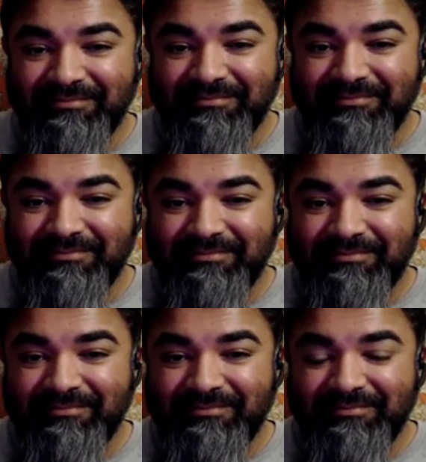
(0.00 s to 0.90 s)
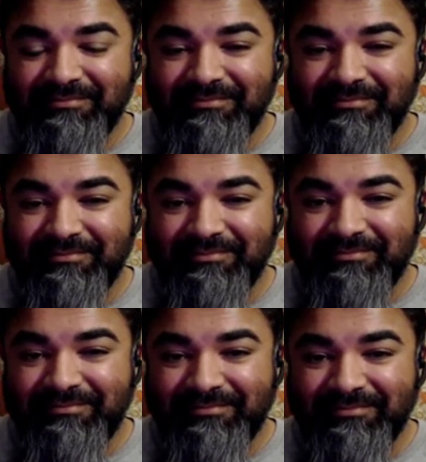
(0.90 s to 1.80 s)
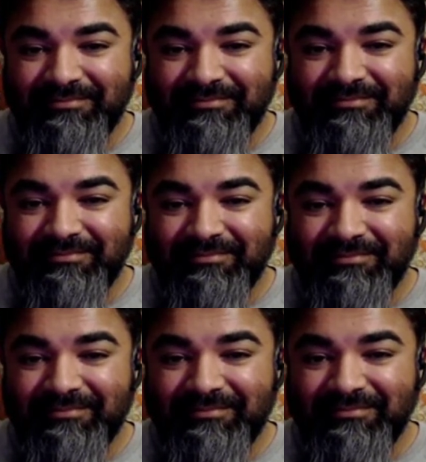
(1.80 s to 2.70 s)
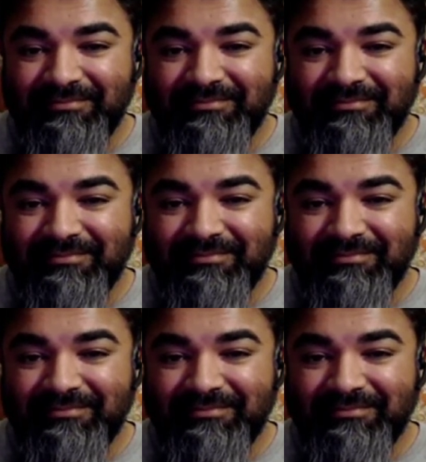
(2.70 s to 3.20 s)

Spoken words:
[no speech]